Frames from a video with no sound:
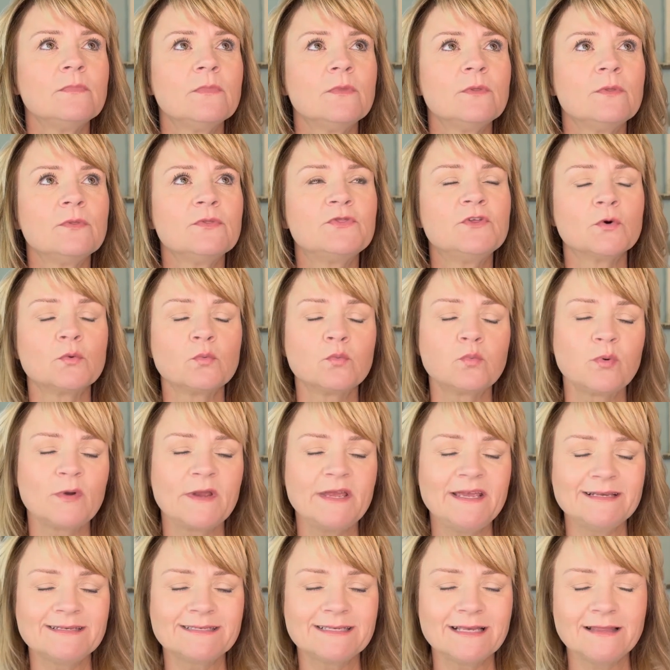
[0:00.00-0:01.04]
the
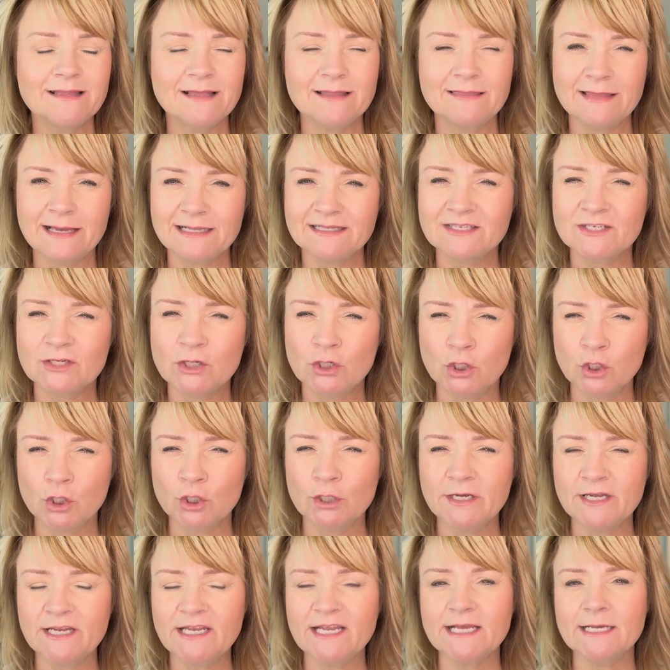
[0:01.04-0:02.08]
reason that that's
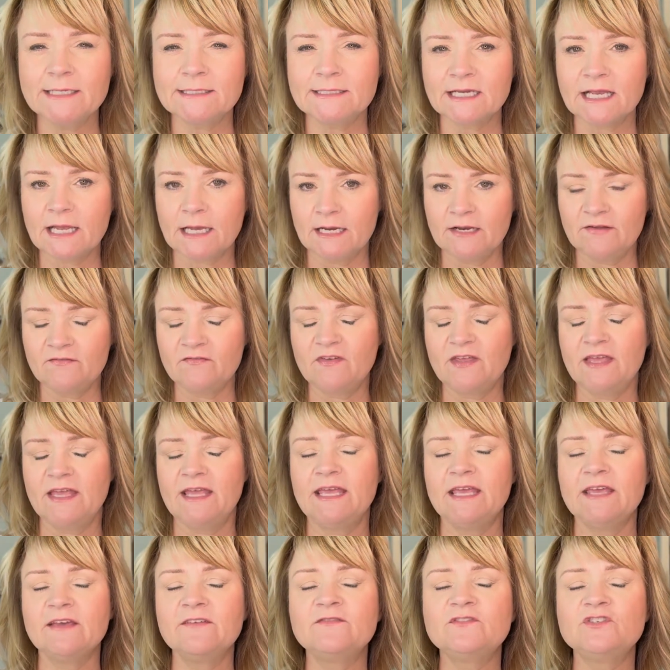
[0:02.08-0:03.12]
good is it kind of
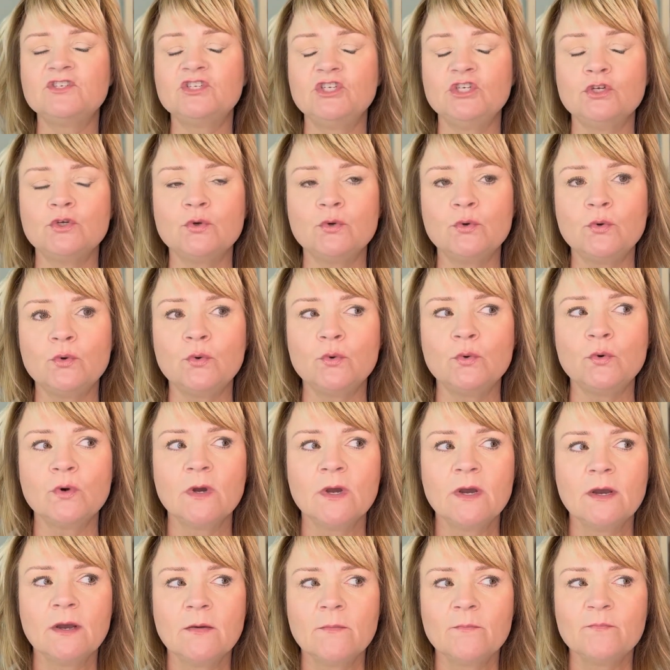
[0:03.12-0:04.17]
gives you
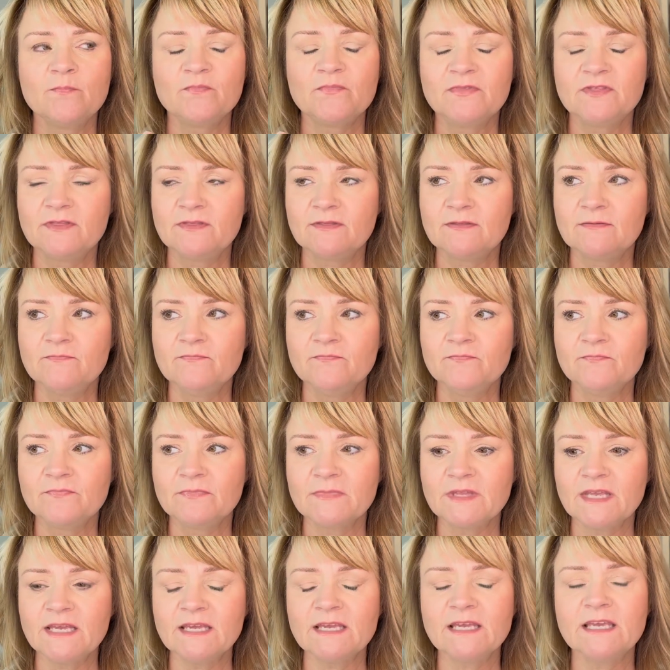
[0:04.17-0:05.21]

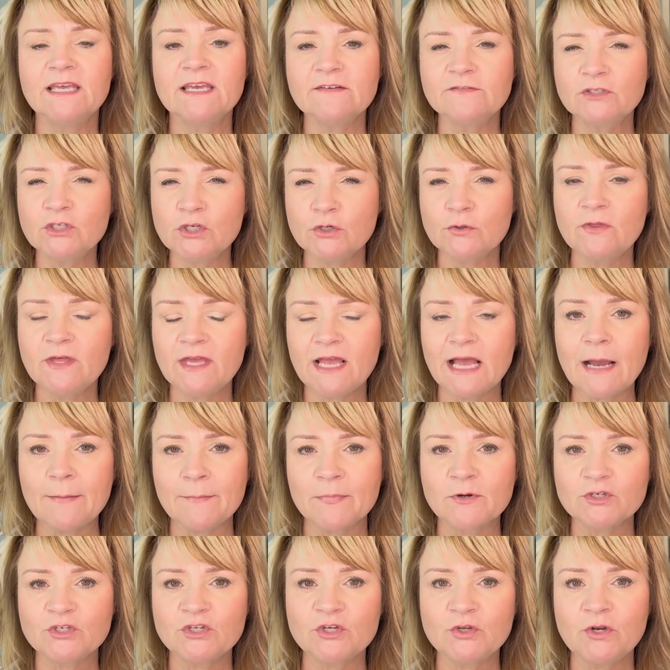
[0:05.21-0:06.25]
the
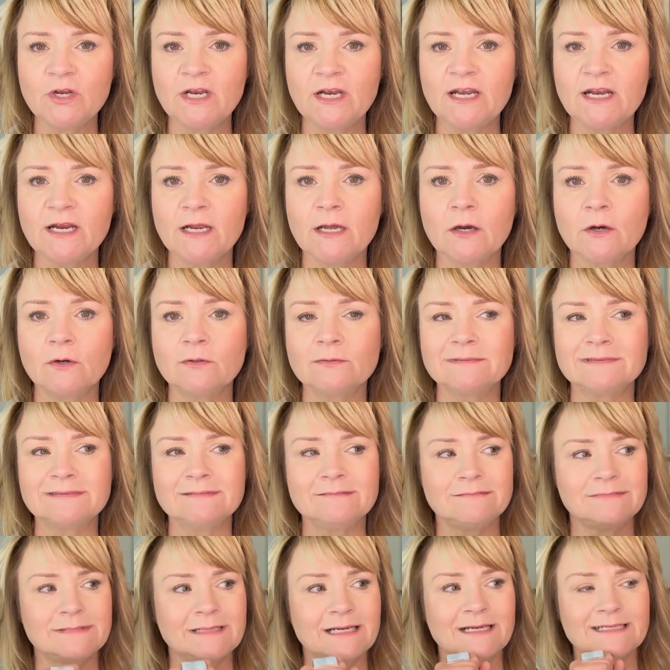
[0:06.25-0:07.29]
opportunity to go, oh
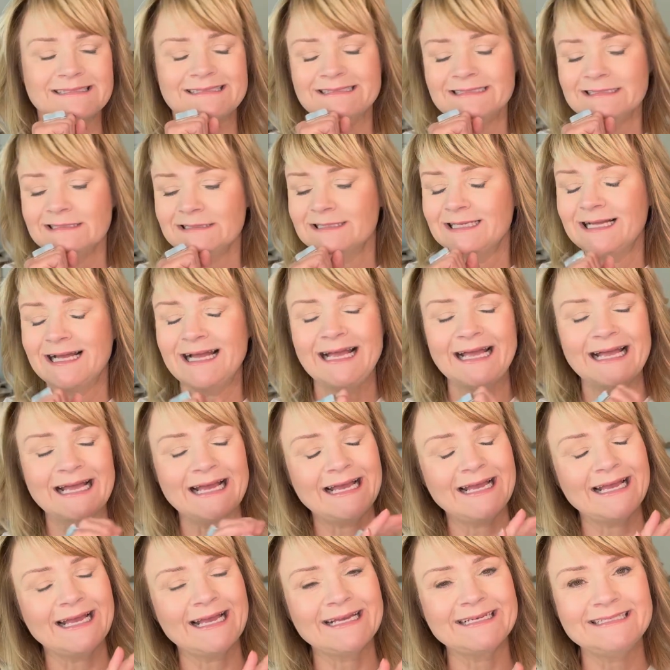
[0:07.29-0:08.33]
gosh,
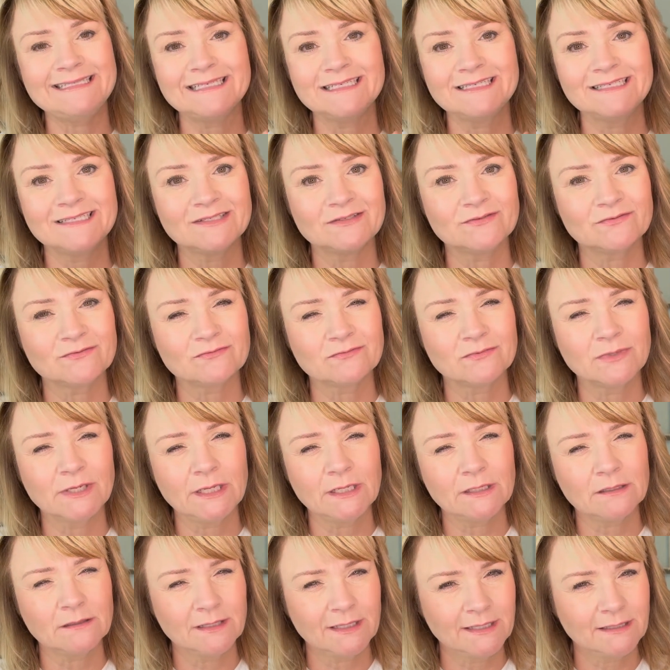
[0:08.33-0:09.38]
I didn't
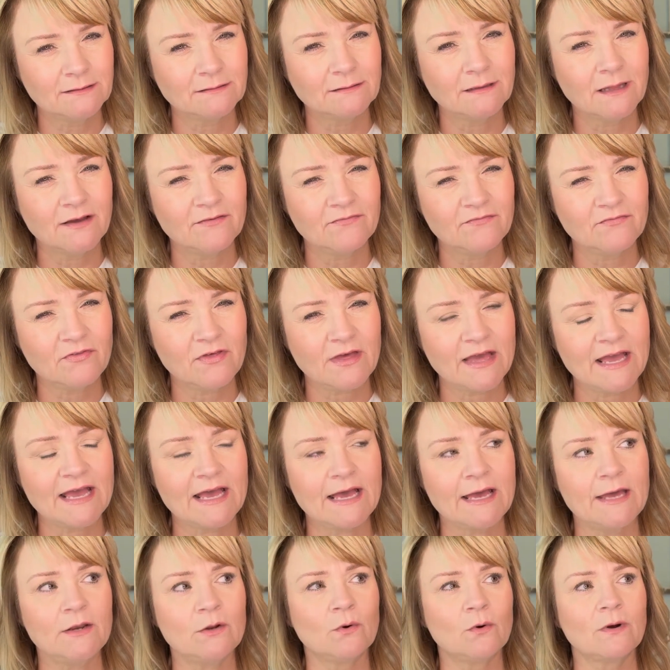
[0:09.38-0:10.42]
really love
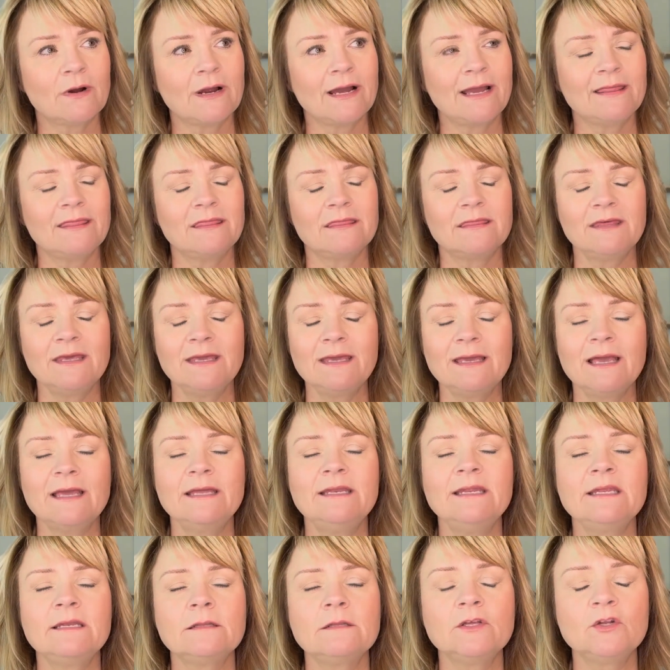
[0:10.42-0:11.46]
that, or I think I
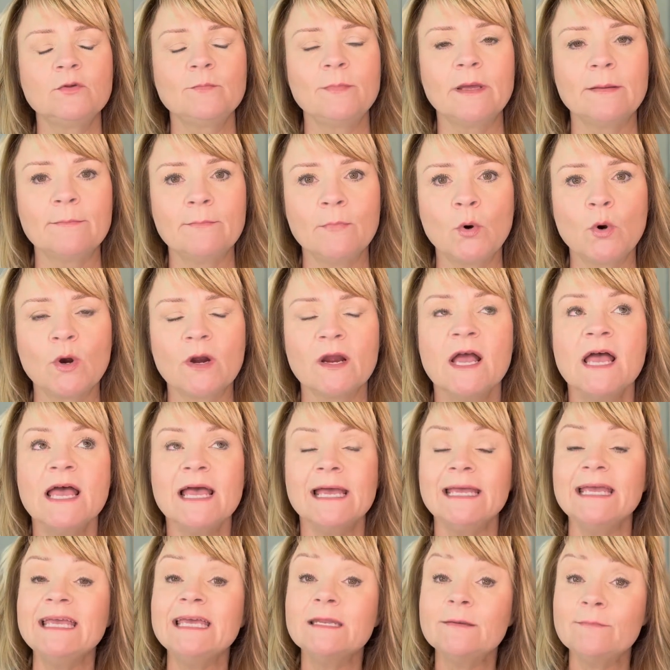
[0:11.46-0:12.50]
need a little bit more.
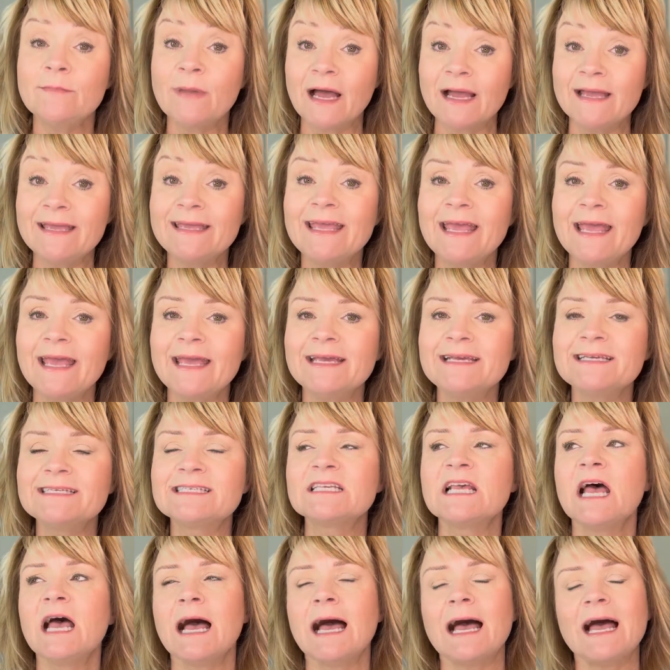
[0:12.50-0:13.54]
In my
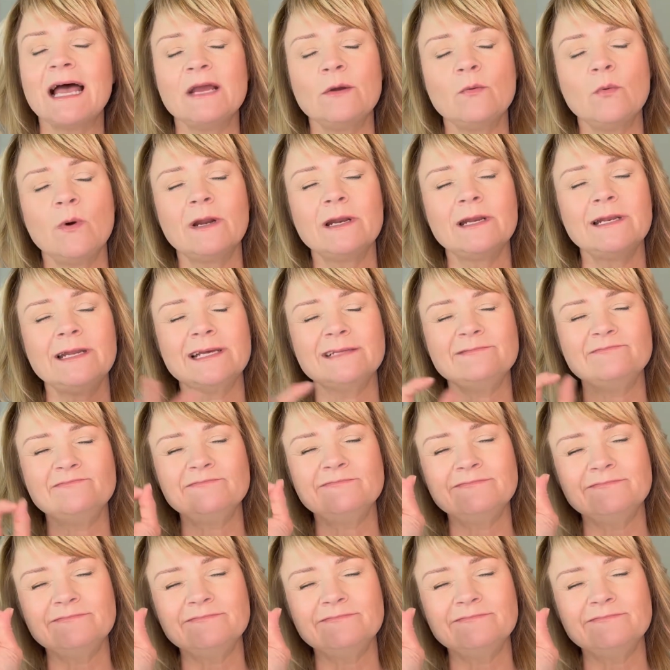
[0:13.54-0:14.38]
case, I wanted it